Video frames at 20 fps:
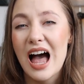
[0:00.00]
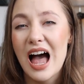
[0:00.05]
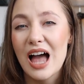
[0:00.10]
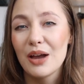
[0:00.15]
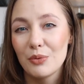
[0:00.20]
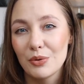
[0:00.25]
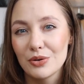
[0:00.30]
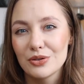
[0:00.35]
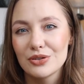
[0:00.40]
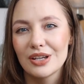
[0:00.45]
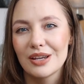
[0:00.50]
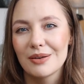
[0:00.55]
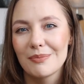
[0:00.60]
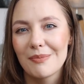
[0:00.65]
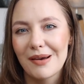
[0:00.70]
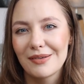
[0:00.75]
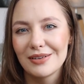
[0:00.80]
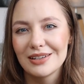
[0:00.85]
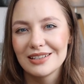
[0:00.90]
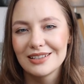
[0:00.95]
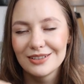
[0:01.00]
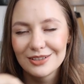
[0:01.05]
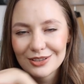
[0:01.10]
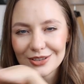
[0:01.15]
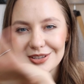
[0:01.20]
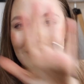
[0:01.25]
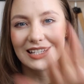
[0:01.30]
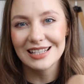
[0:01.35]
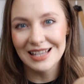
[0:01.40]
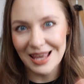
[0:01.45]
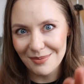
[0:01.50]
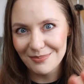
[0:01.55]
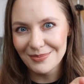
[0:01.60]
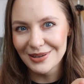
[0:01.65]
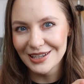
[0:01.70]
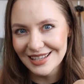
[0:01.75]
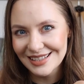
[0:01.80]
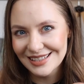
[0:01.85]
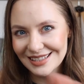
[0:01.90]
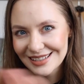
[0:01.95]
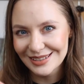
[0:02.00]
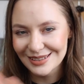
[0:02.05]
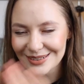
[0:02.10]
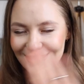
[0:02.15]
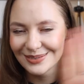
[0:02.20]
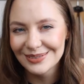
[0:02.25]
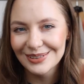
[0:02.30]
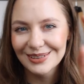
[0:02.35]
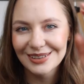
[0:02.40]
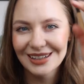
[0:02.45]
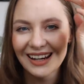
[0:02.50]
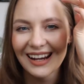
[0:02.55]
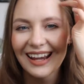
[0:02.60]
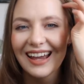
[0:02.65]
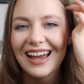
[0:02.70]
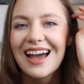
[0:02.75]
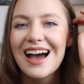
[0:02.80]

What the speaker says: I want to get married to the same person, don't worry.